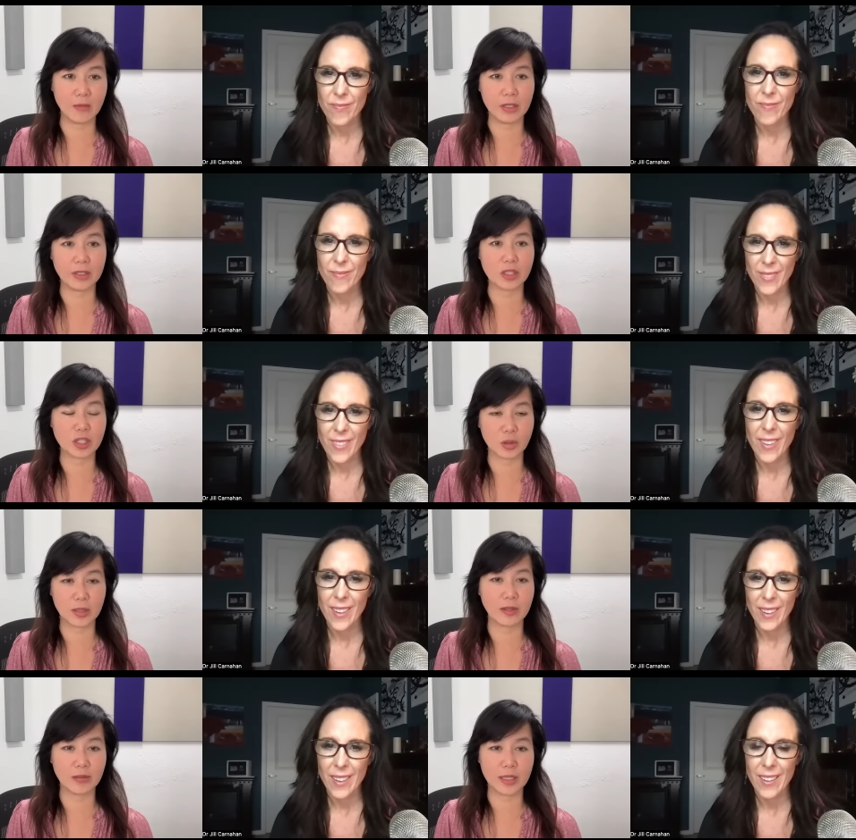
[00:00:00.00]
Speaker 1: evidence
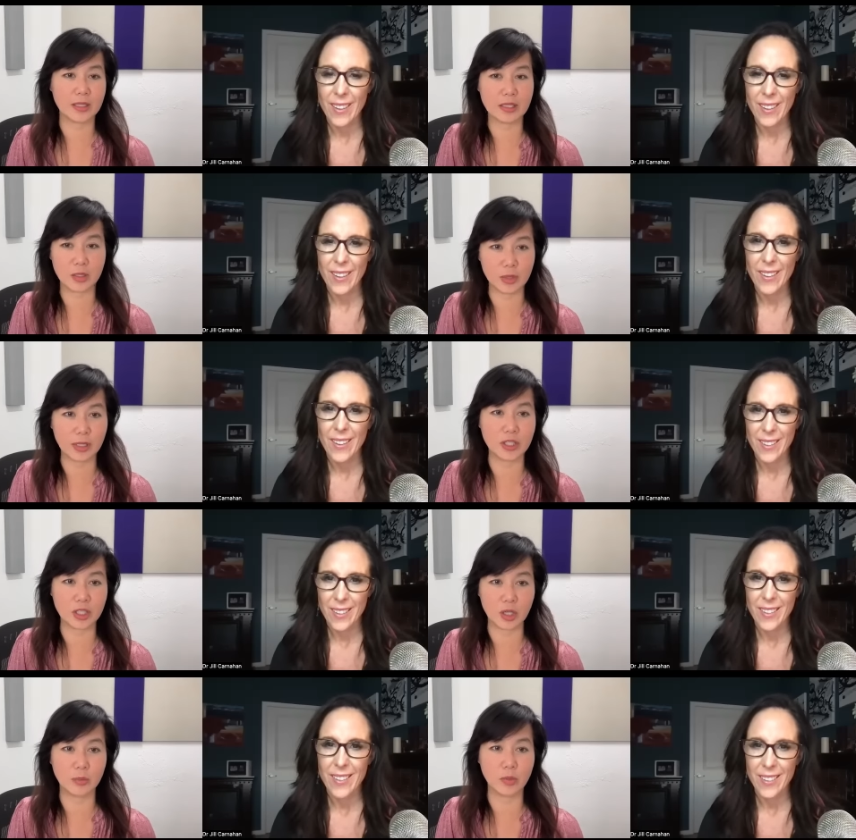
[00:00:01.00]
showing that they can stimulate
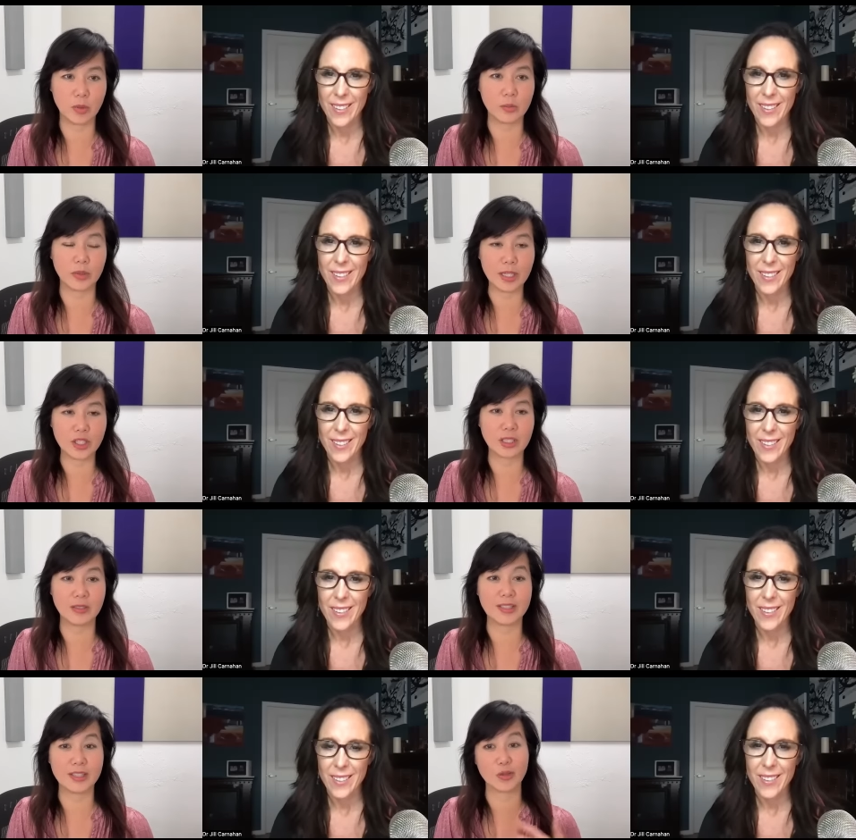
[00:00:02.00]
G L P one production,
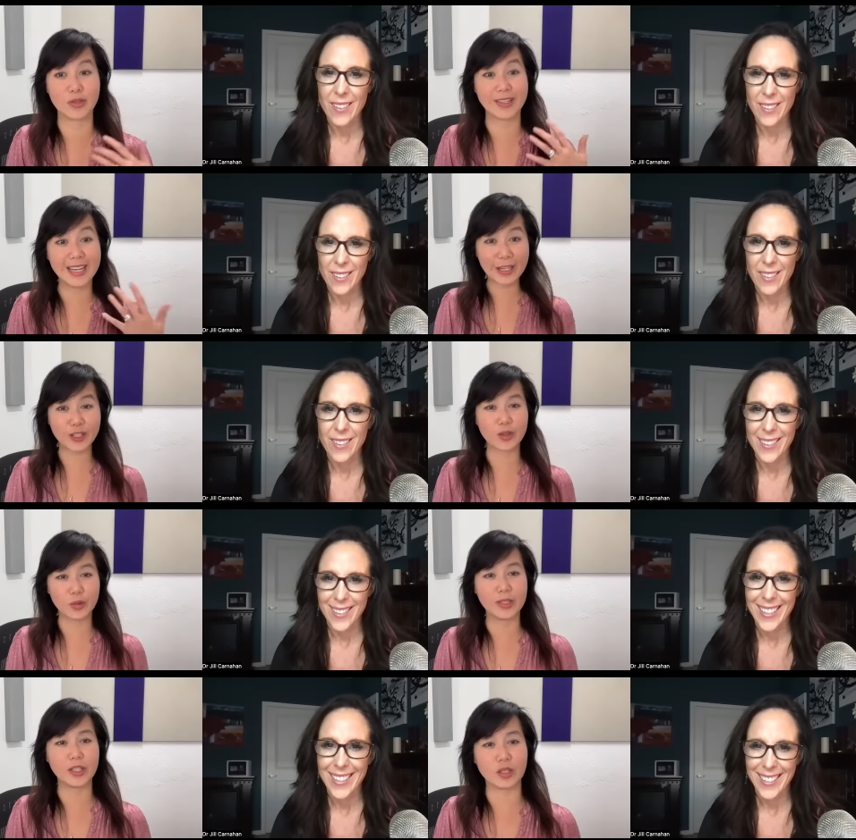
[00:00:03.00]
and this is sort of the natural
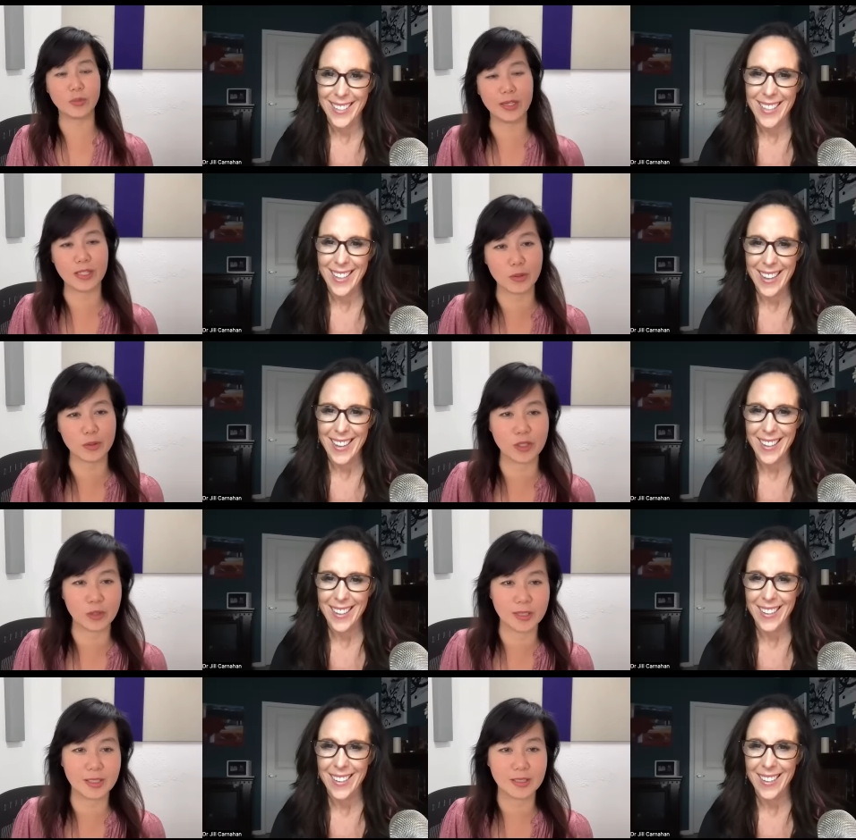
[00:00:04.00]
way that your body's supposed to
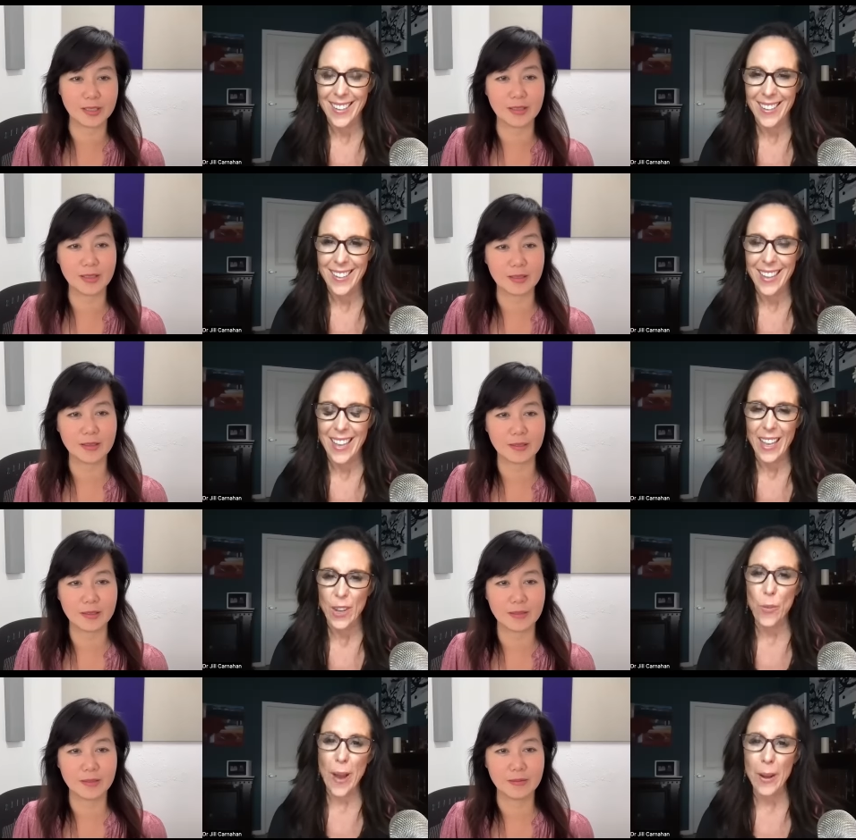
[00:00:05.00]
do it.
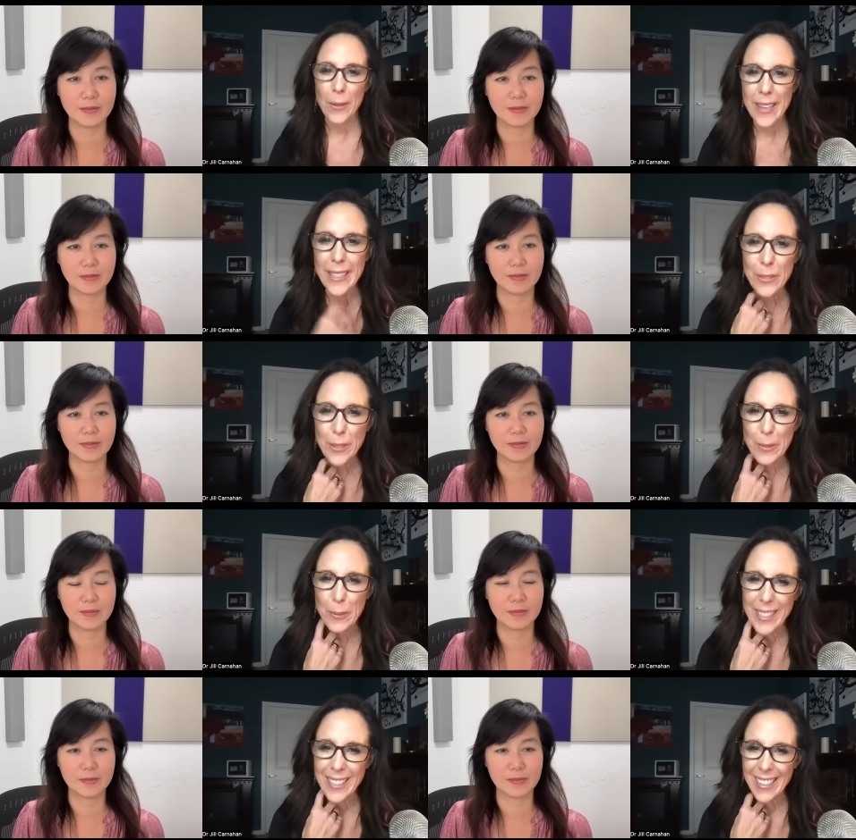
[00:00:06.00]
Speaker 2: Wow. Thanks for
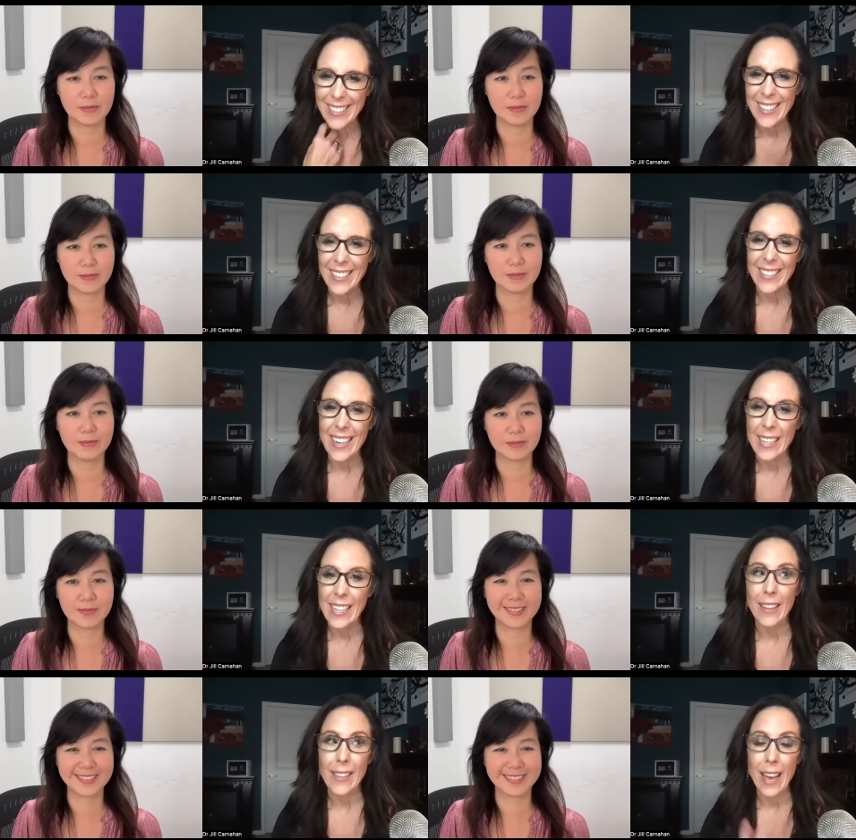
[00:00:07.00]
explaining that. Because like I said, I,
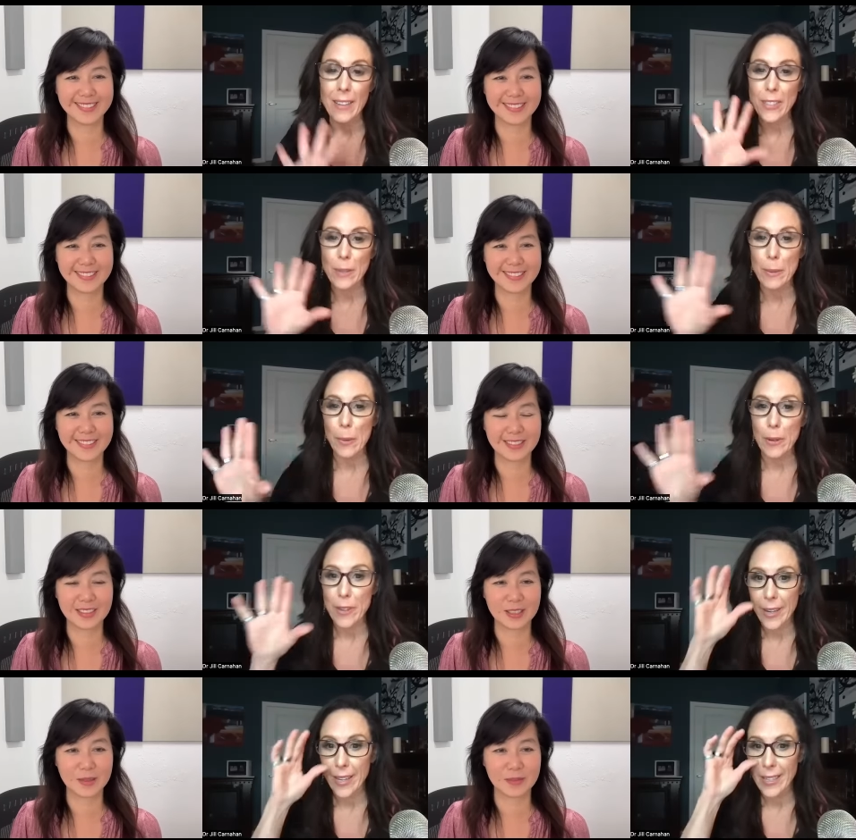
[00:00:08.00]
uh, obviously people are
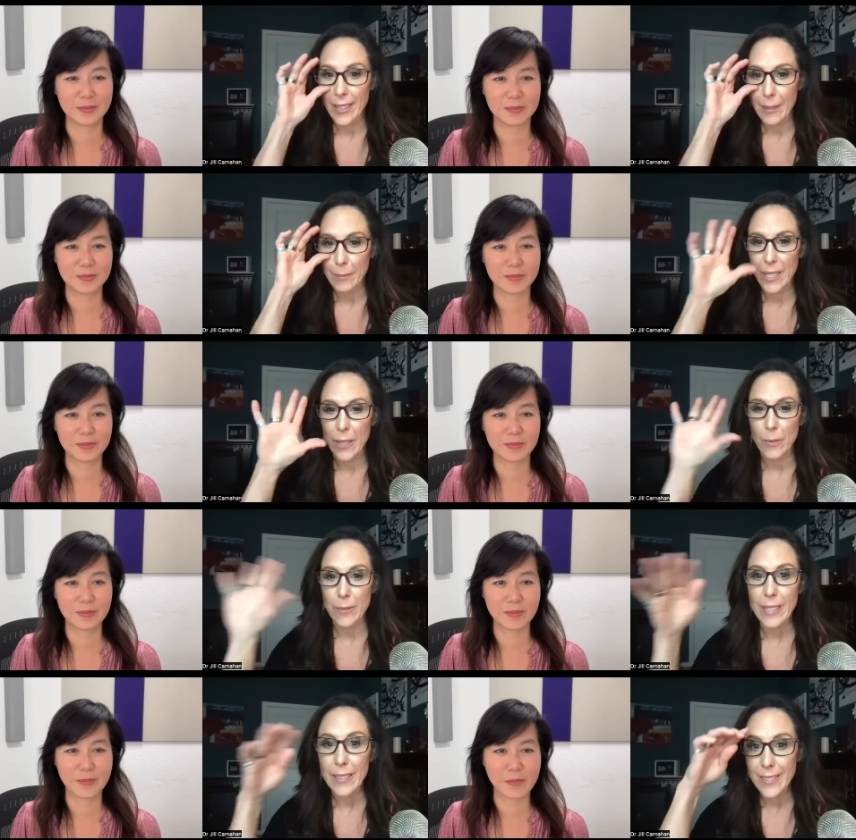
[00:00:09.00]
very, um, you know,
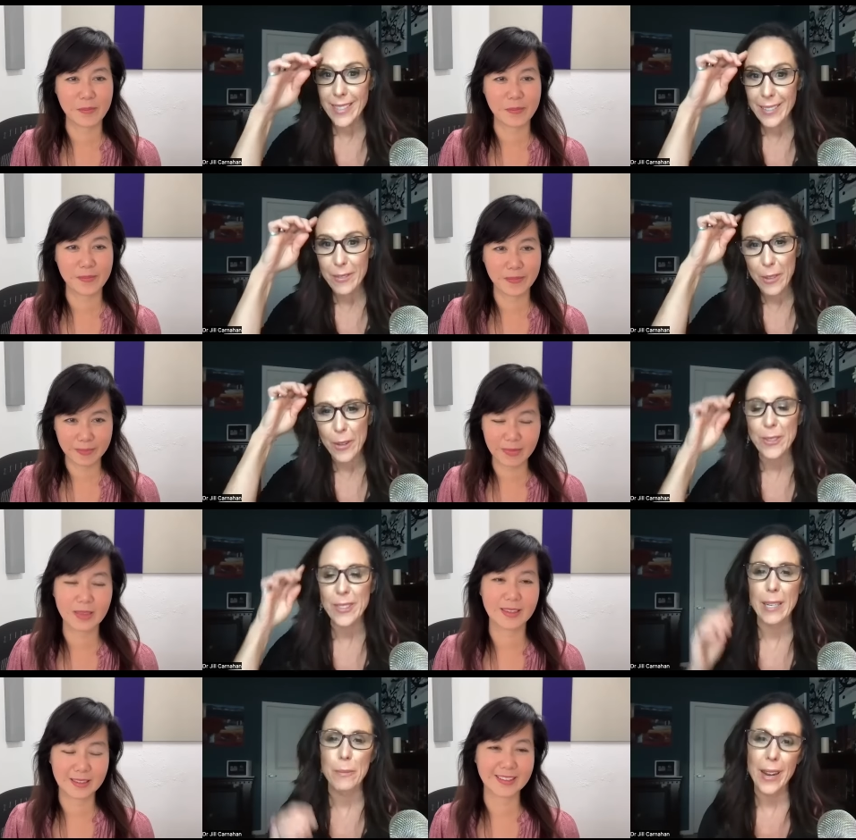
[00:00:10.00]
listening for those
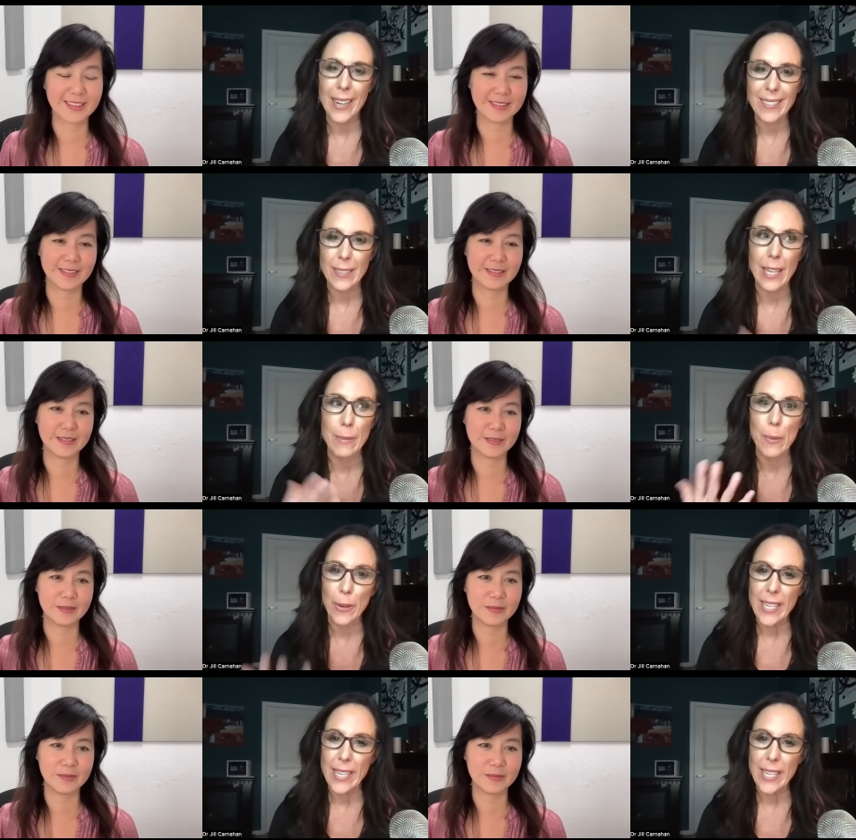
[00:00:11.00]
kind of products. A lot of people